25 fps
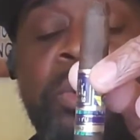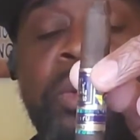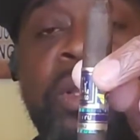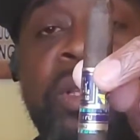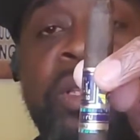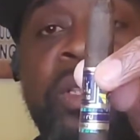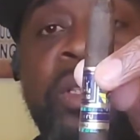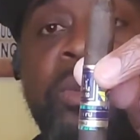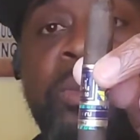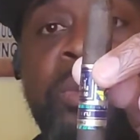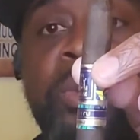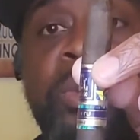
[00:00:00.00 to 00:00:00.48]

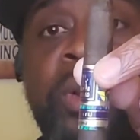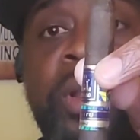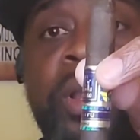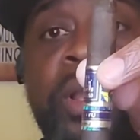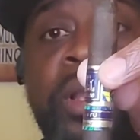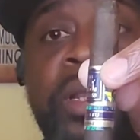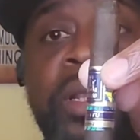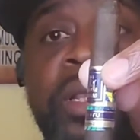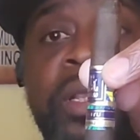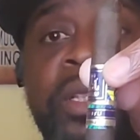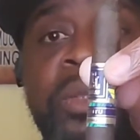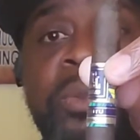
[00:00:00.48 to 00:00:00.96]

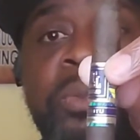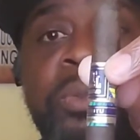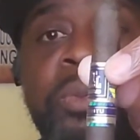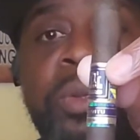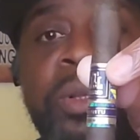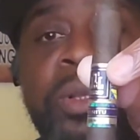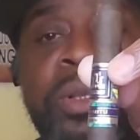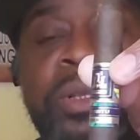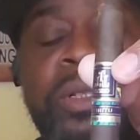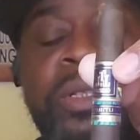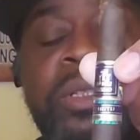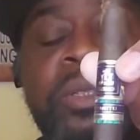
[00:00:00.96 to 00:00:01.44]

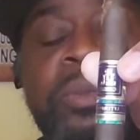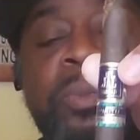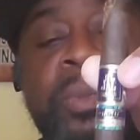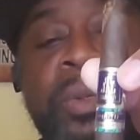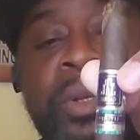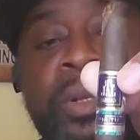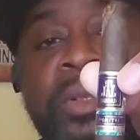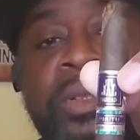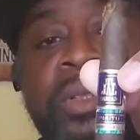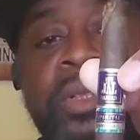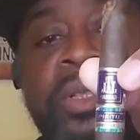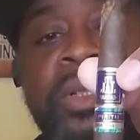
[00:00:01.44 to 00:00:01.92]

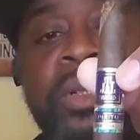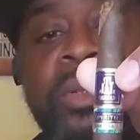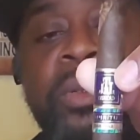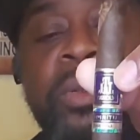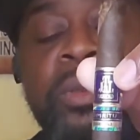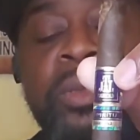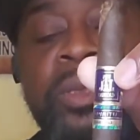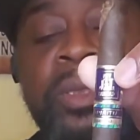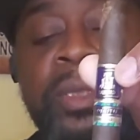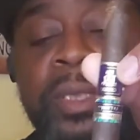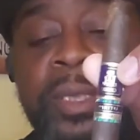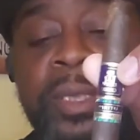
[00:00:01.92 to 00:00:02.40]
Espiritu